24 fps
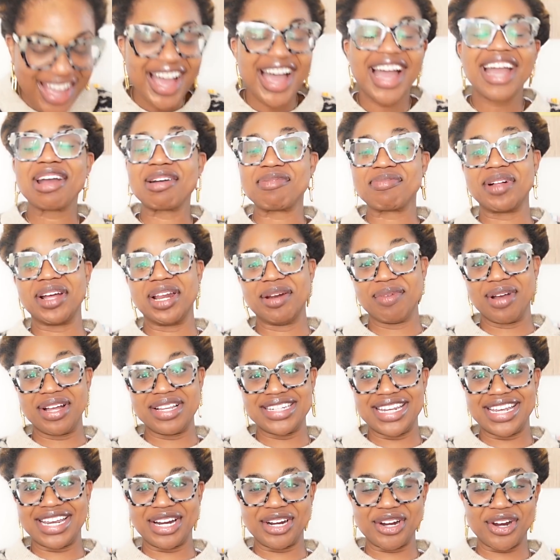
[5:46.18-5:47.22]
I complain about
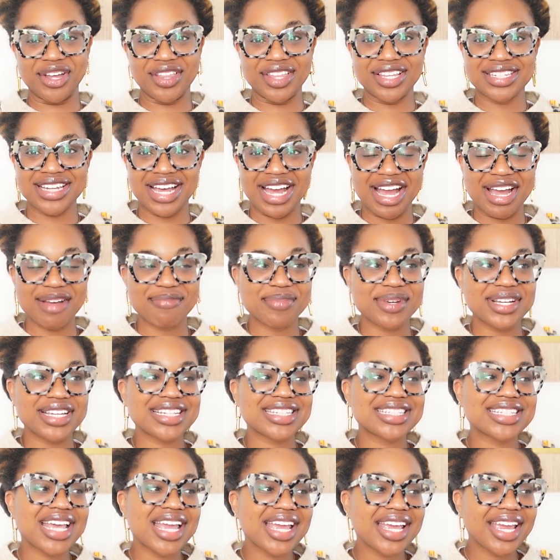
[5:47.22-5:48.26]
daycare all the time, but
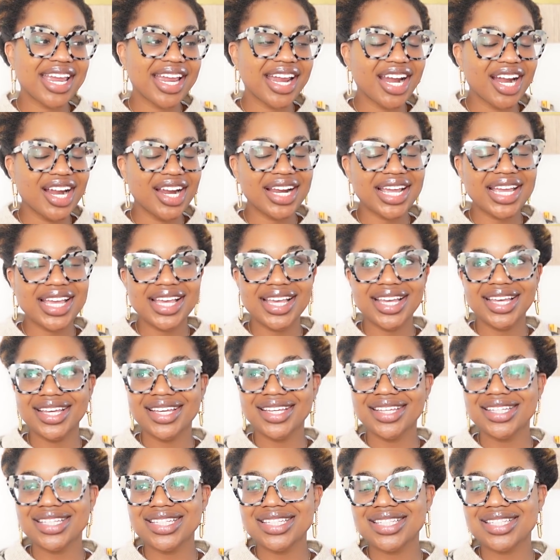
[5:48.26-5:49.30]
daycare
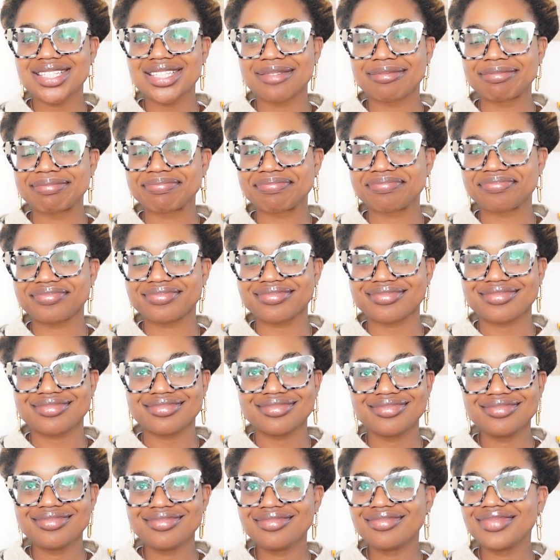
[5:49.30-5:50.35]
is,
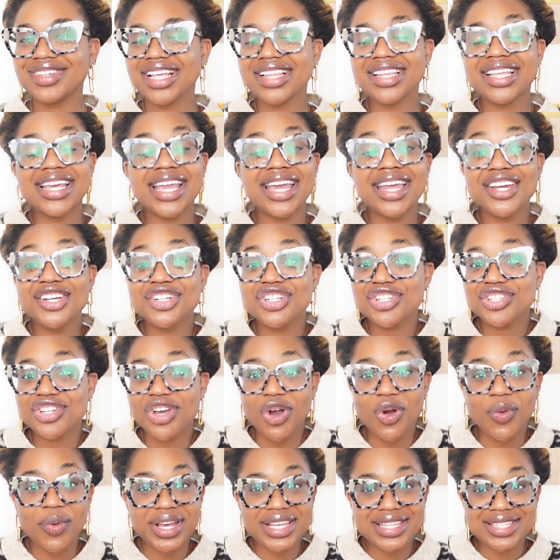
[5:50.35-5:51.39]
the kid is just
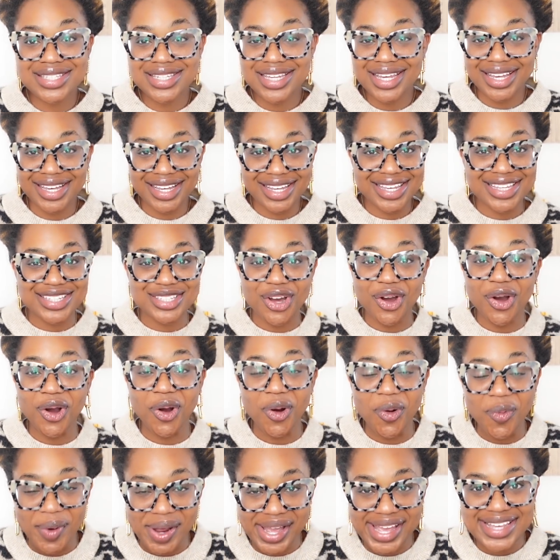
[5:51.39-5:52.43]
always sick. He's
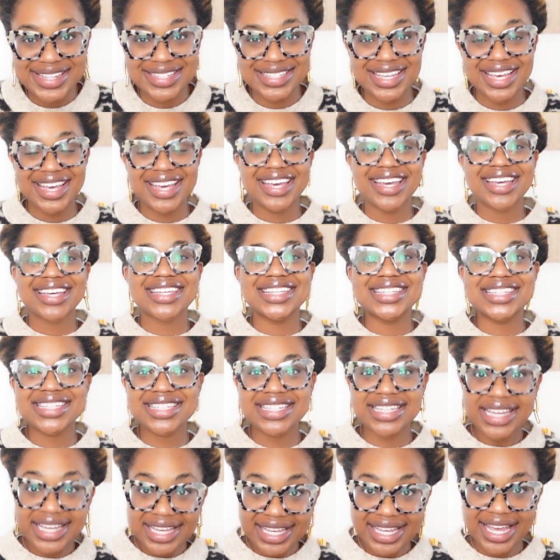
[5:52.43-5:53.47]
always
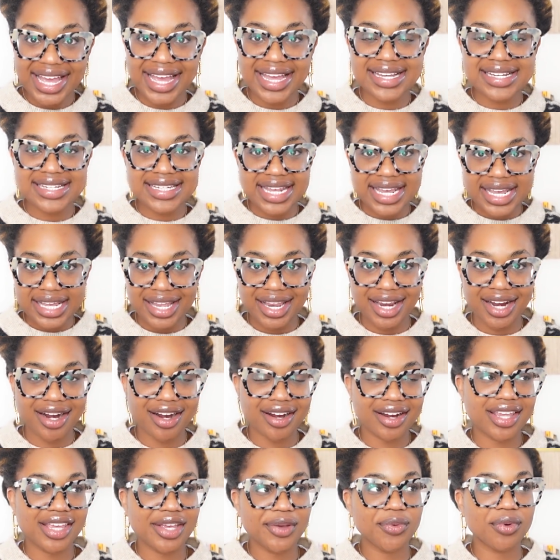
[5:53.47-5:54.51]
sick at daycare.
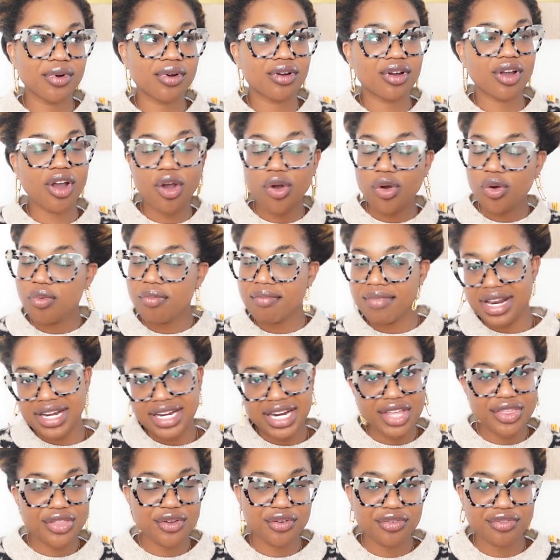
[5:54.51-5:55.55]
He will go
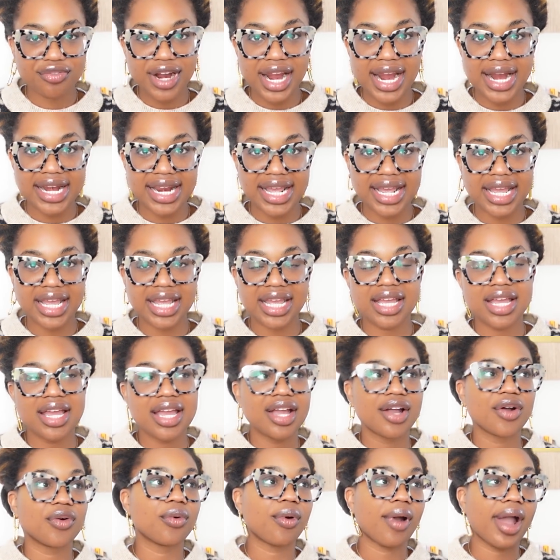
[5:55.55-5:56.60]
Monday through Friday,
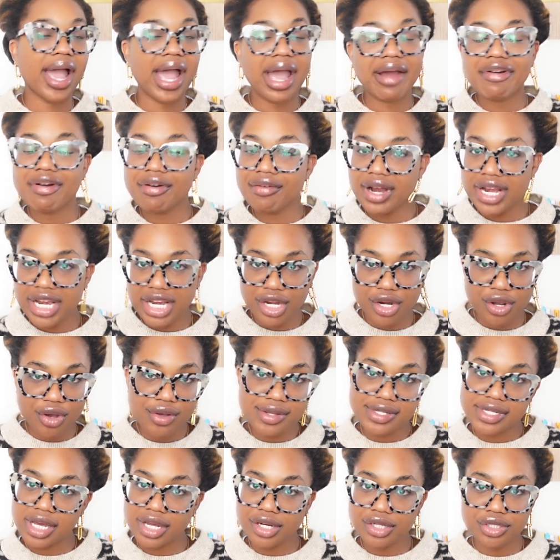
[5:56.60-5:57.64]
will have a runny
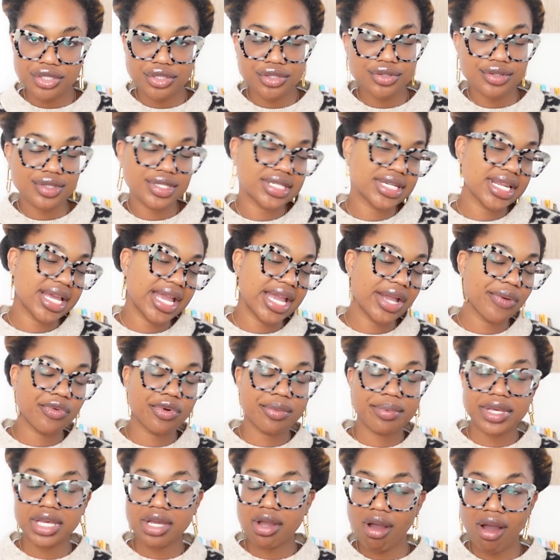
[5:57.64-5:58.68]
nose on Tuesday, will
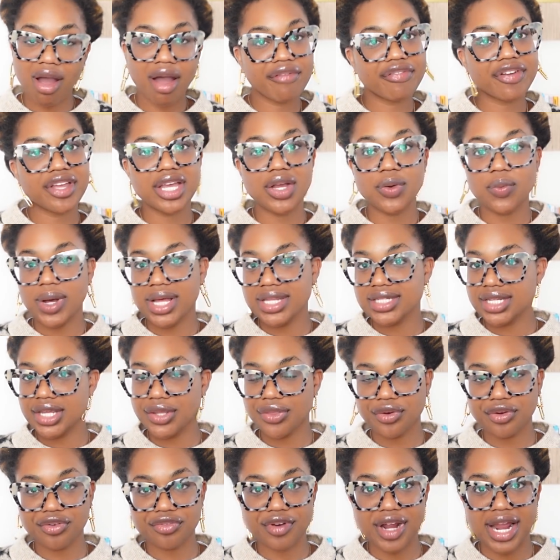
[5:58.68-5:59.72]
be coughing Wednesday
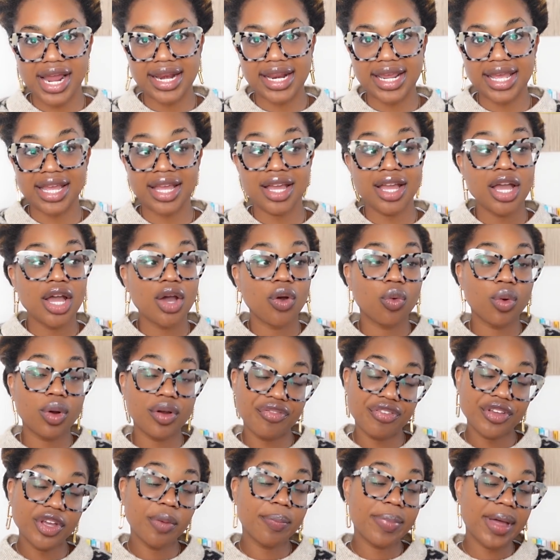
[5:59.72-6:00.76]
through Friday, will
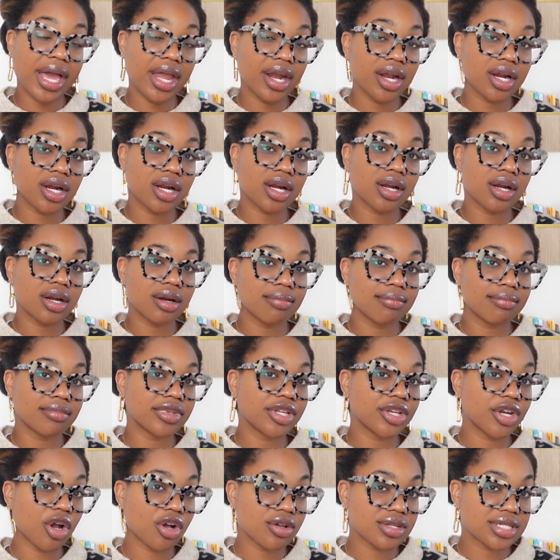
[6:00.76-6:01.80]
feel better,
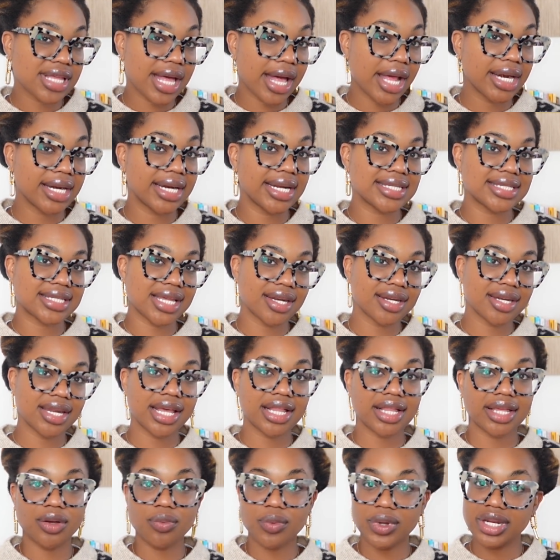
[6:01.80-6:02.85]
you know, Saturday, Sunday,
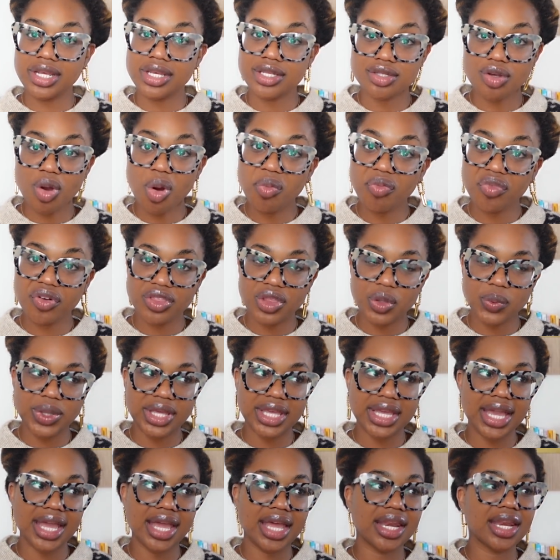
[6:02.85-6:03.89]
like when he's home for the
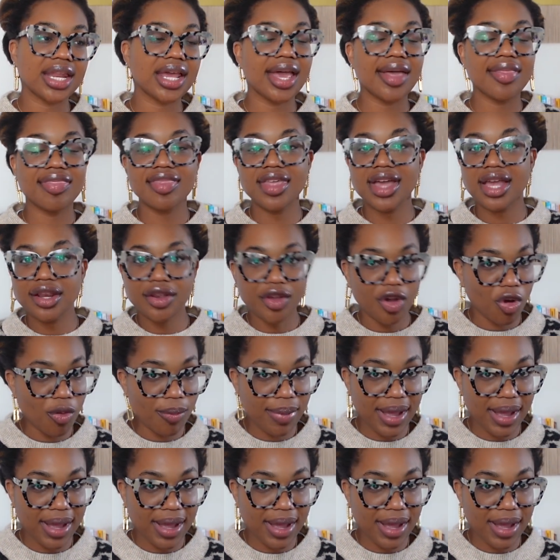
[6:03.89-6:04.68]
weekend, and then go